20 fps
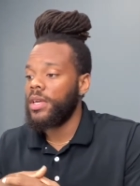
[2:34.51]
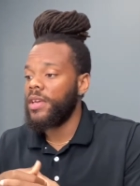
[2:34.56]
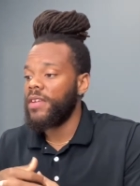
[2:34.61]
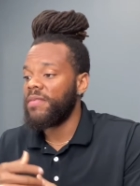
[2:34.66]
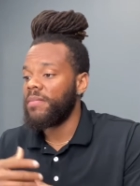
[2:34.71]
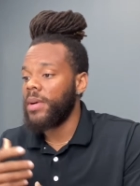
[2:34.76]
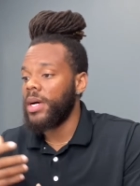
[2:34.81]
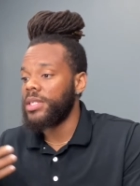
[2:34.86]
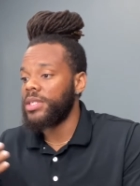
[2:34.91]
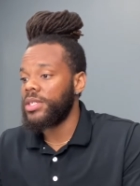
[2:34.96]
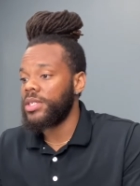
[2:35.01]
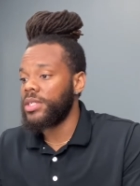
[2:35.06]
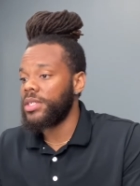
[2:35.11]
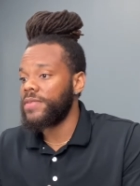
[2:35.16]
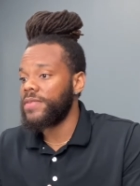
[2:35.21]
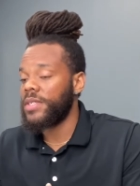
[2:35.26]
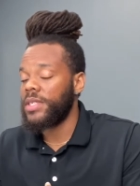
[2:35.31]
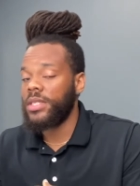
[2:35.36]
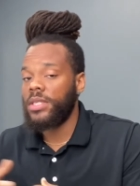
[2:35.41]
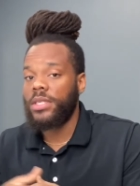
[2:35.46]
My
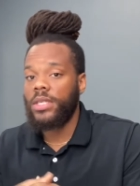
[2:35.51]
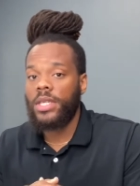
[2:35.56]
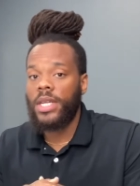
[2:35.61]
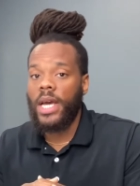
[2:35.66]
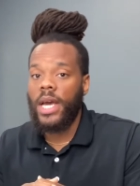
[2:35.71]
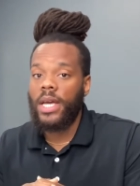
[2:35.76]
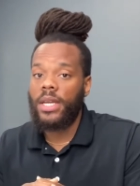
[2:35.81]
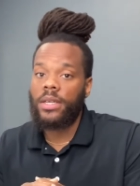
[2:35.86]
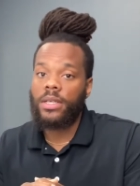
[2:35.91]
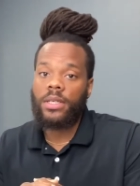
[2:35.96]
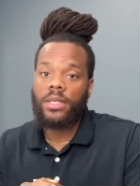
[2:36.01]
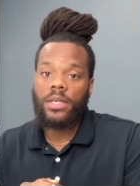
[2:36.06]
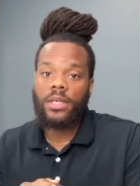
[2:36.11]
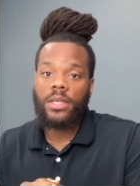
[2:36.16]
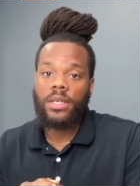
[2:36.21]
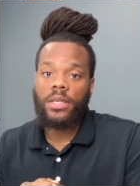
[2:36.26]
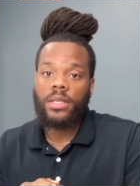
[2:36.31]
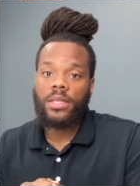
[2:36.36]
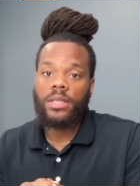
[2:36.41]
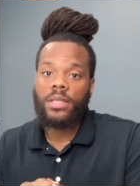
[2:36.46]
services are not
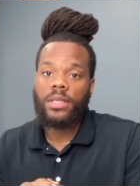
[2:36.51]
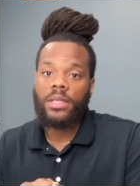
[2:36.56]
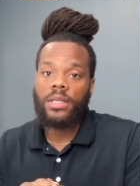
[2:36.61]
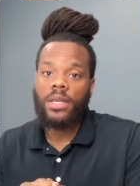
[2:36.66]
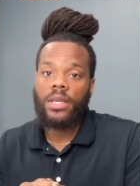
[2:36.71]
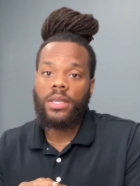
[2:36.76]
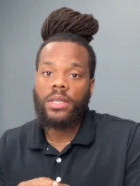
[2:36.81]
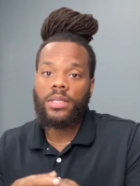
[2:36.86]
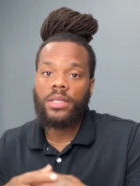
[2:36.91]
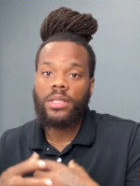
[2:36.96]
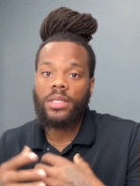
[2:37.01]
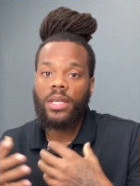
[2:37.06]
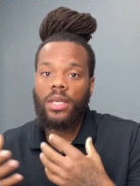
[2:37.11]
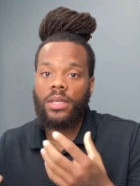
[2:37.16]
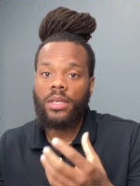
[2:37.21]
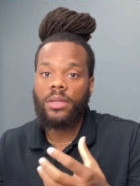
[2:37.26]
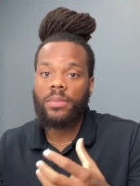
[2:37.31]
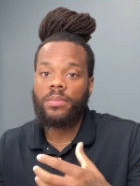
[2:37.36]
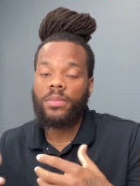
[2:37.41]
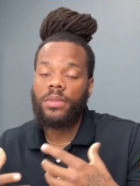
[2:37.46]
set
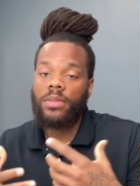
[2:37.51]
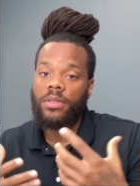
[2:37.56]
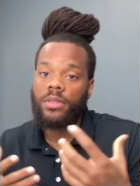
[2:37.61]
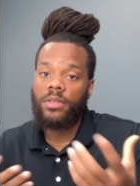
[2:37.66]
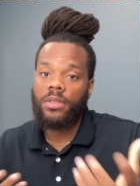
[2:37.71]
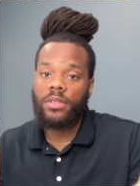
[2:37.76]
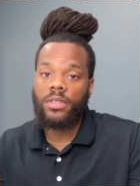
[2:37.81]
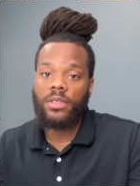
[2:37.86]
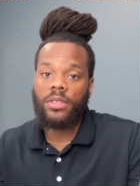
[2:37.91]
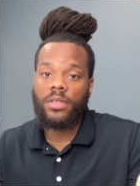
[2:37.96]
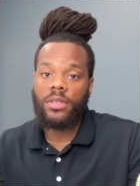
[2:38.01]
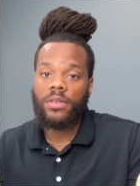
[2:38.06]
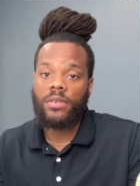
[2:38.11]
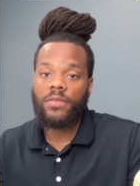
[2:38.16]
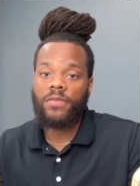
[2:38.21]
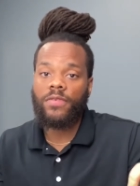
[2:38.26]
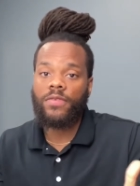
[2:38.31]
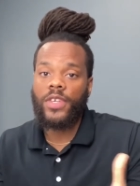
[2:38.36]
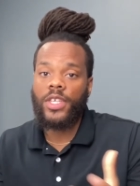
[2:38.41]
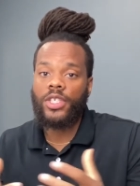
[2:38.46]
up to
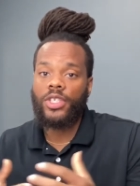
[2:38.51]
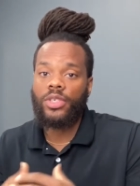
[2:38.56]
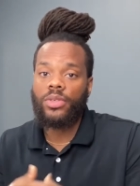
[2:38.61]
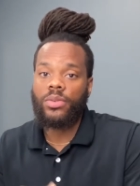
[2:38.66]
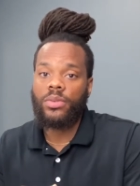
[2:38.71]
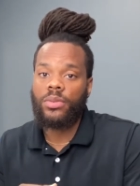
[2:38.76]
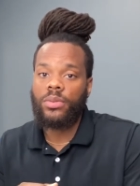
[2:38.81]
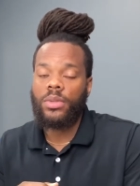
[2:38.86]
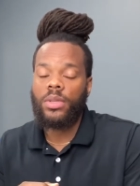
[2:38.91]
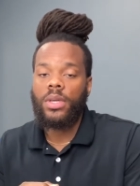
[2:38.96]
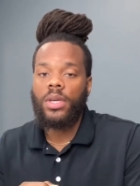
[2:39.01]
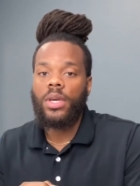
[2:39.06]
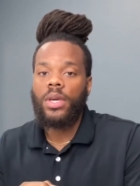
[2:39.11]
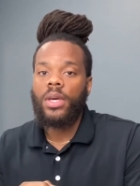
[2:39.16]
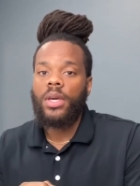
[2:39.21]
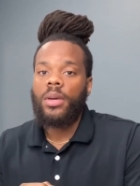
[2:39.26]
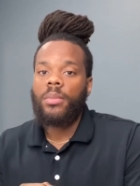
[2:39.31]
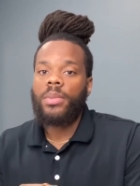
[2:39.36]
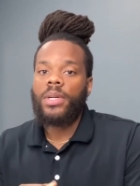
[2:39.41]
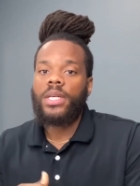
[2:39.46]
fit you,
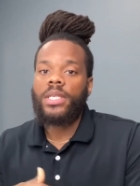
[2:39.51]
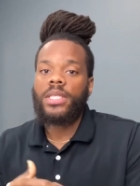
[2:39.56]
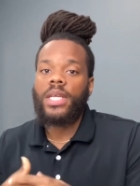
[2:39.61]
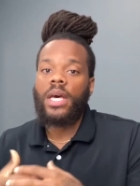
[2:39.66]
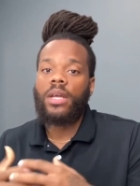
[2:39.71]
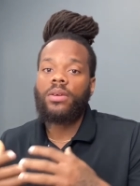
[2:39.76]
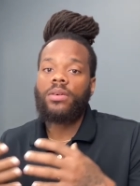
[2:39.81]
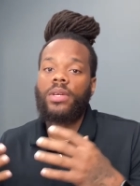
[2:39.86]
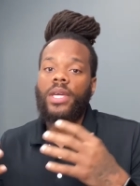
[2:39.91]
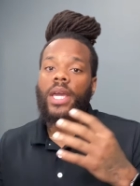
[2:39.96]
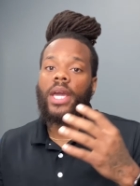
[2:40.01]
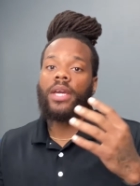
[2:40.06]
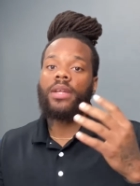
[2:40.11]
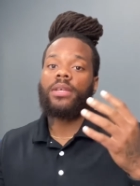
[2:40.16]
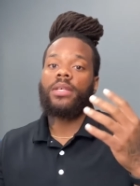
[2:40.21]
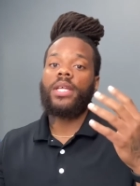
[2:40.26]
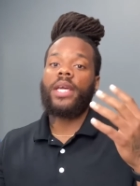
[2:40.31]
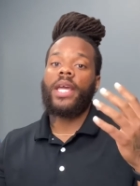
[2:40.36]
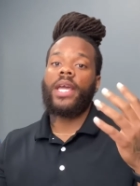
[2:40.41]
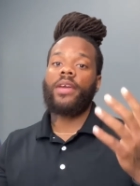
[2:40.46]
because I don't cater
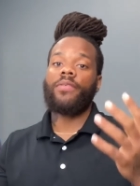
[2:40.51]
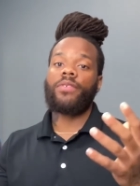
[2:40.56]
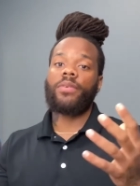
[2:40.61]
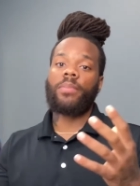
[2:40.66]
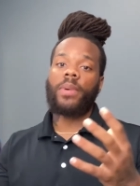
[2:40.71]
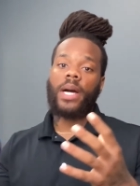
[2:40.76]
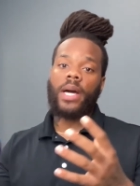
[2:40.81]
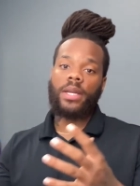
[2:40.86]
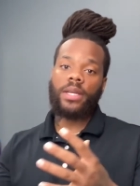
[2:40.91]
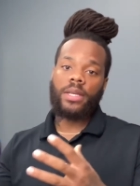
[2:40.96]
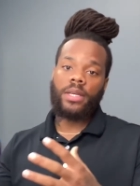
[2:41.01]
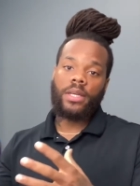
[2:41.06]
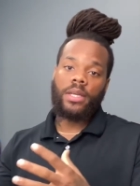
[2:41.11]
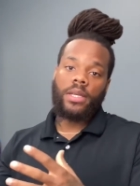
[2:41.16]
to everybody.